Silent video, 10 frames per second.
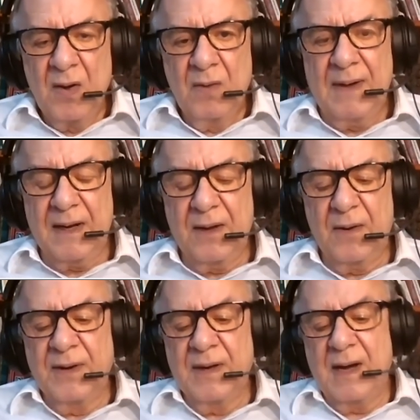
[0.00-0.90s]
Well,
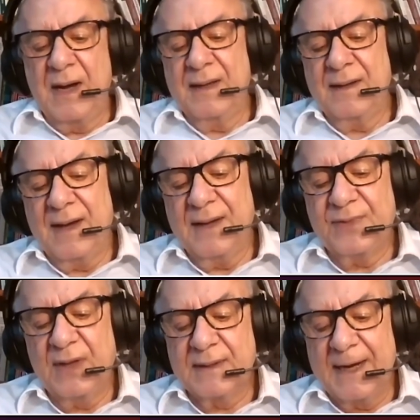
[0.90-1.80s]
Leon, I, I
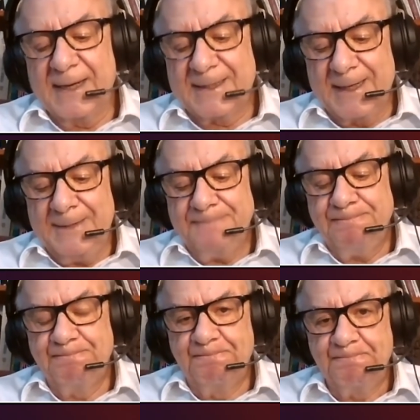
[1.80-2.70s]
think that uh,
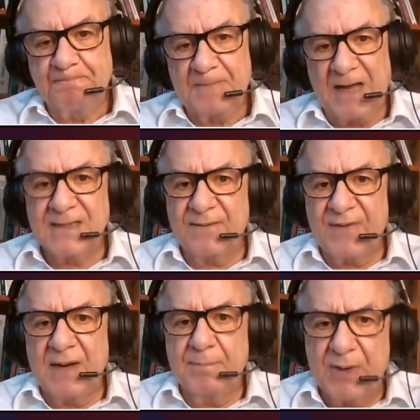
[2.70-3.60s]
it's a
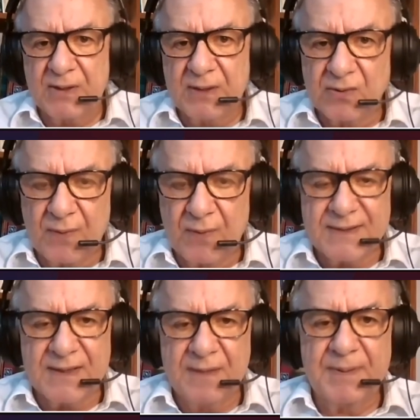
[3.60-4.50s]
very important
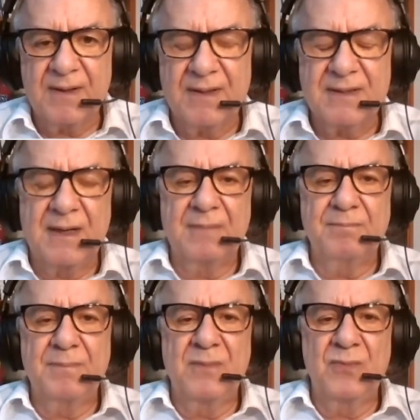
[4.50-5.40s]
question because uh,
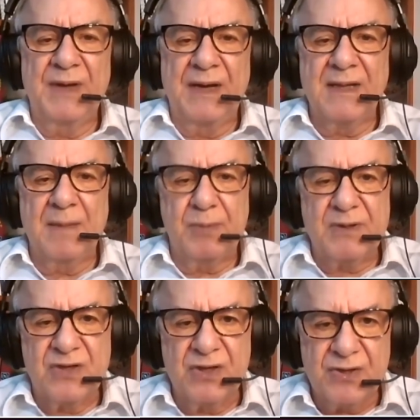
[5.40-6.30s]
we need a
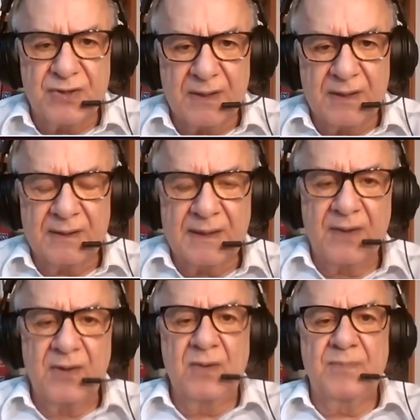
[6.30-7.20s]
precision, and I
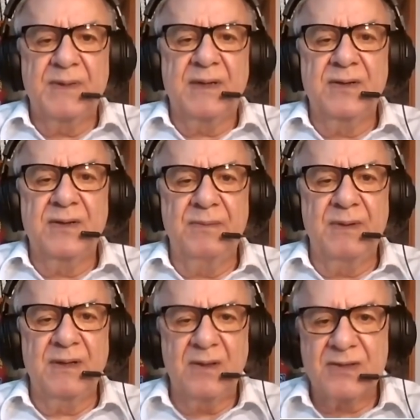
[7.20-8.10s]
hope that you
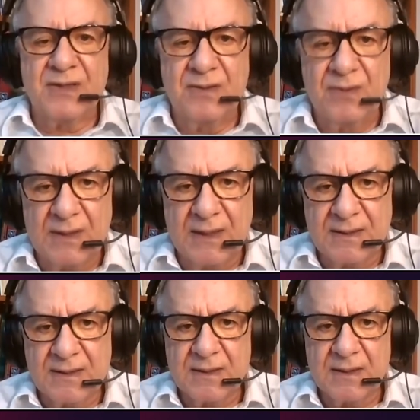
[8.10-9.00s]
and your
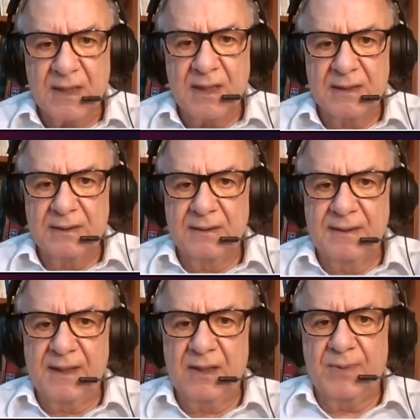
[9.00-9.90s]
students uh,
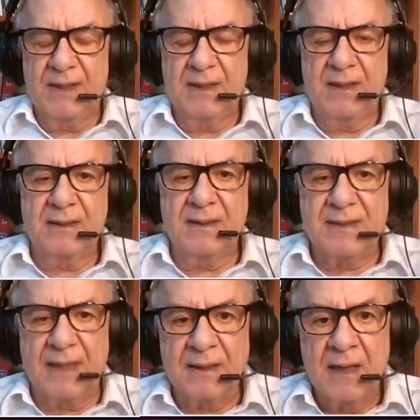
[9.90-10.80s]
deal with it. Is that